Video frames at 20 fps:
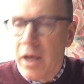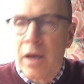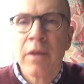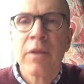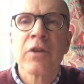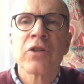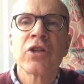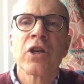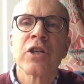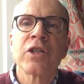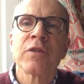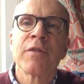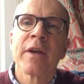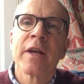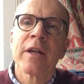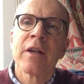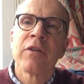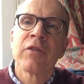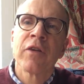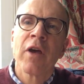The Church of
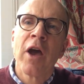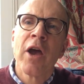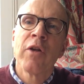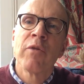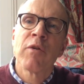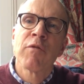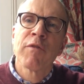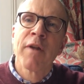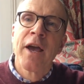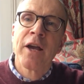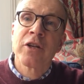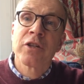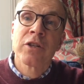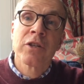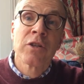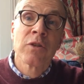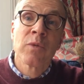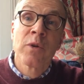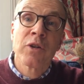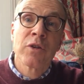England's own
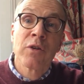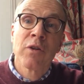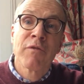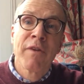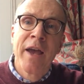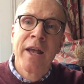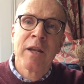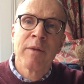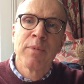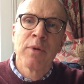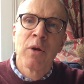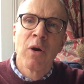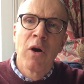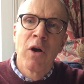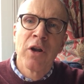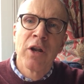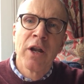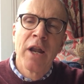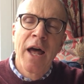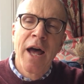reflections, which are available
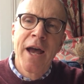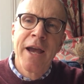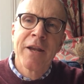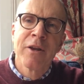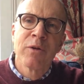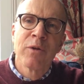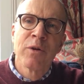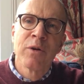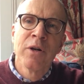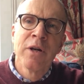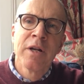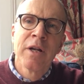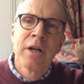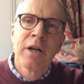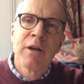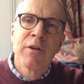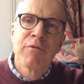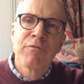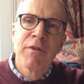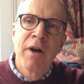online or
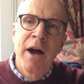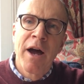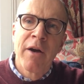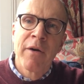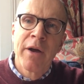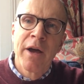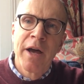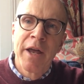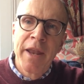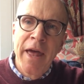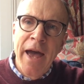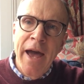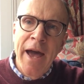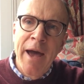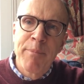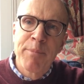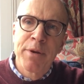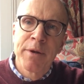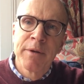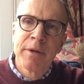via an
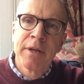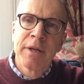app,